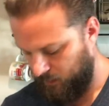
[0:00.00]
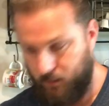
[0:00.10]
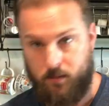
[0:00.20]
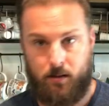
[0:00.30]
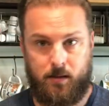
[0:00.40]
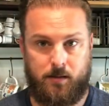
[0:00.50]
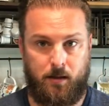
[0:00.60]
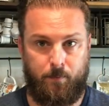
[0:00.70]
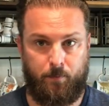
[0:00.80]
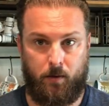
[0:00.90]
sliced
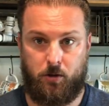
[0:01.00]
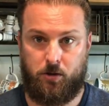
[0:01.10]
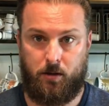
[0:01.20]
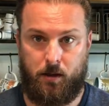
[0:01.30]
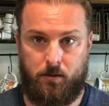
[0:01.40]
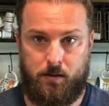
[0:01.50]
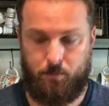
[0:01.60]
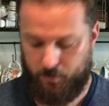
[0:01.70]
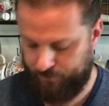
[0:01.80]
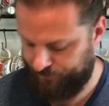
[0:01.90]
up, and I'll show you how to
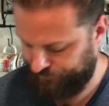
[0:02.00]
assemble them.